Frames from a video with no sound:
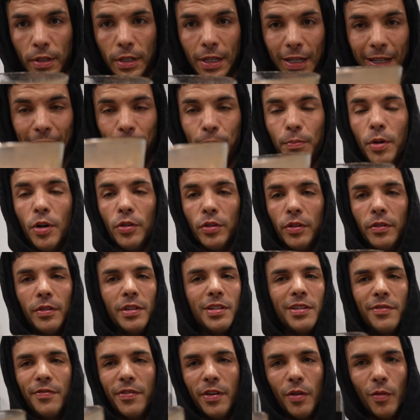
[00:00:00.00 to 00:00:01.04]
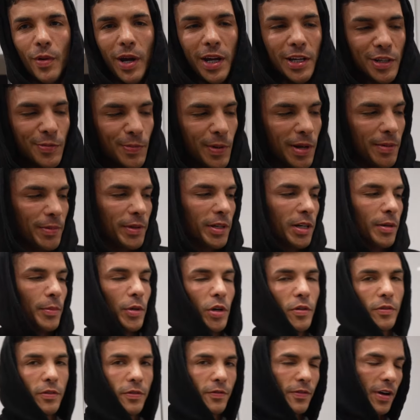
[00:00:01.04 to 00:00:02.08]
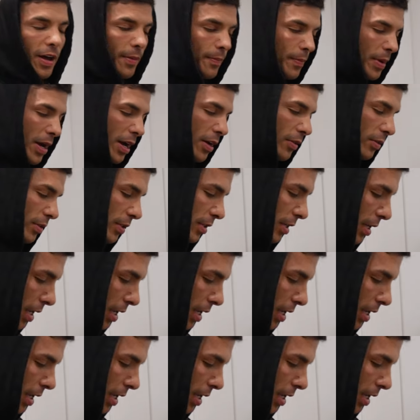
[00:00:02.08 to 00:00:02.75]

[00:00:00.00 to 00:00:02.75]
like both of this if I weigh it's probably gonna be over five pounds.